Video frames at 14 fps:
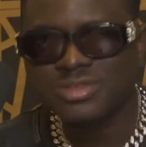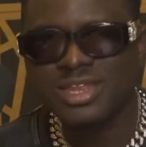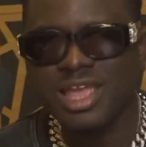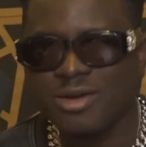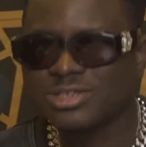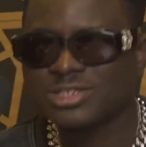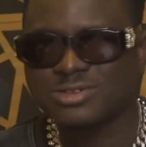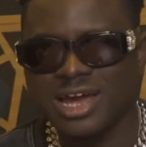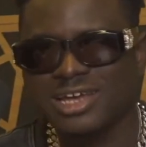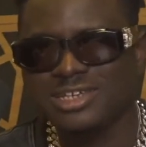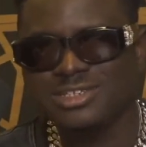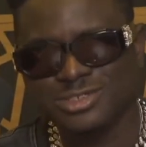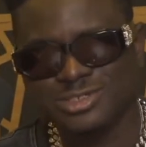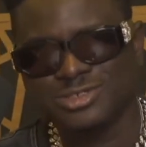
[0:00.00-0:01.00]
I was
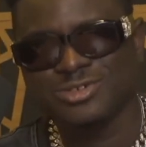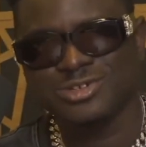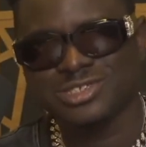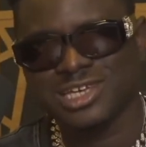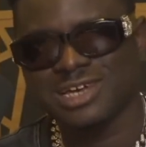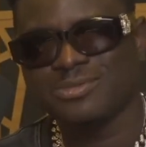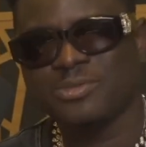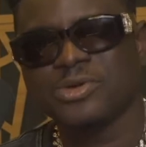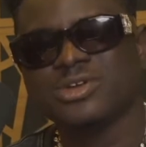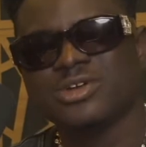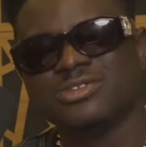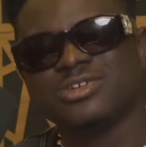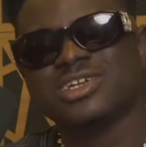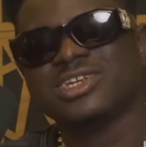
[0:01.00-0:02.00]
cracking the jokes and people
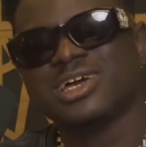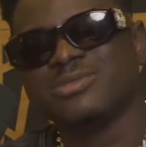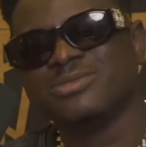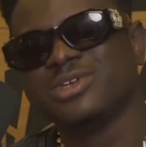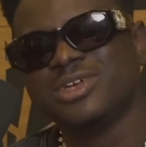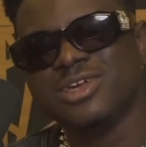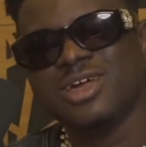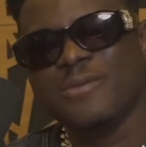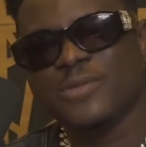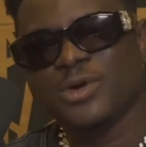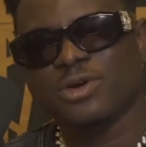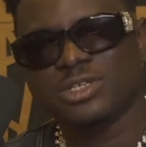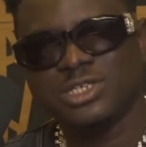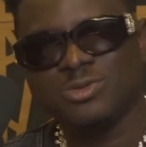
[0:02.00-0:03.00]
were looking at me
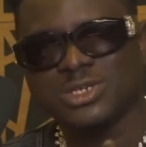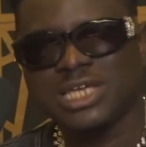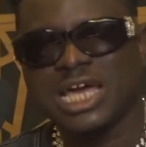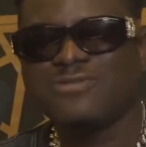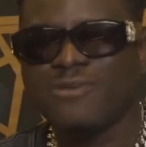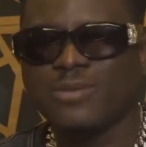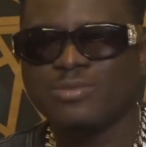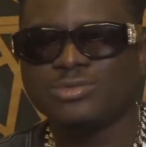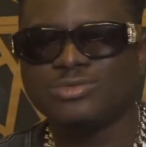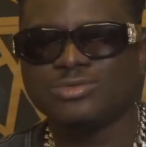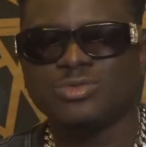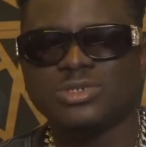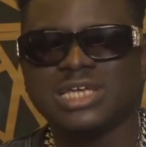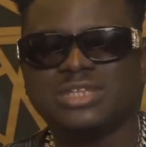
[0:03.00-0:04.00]
because it was hard for people
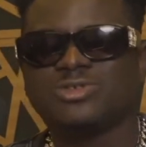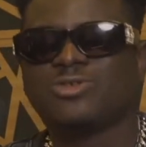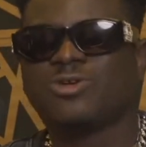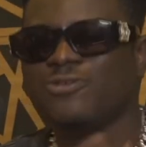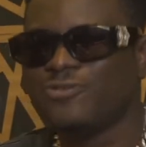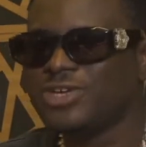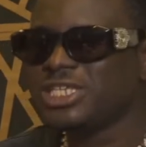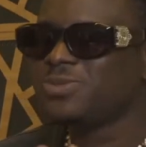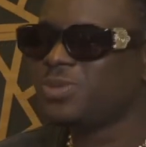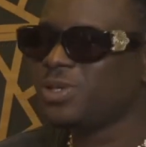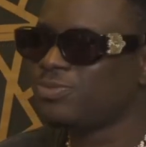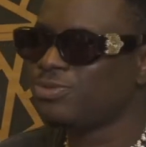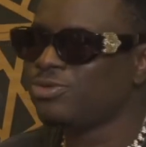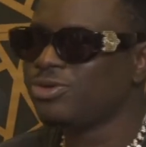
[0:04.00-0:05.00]
it was hard to convince
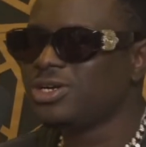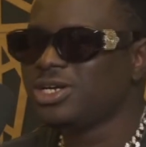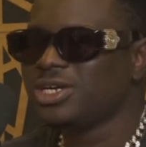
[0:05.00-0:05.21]
people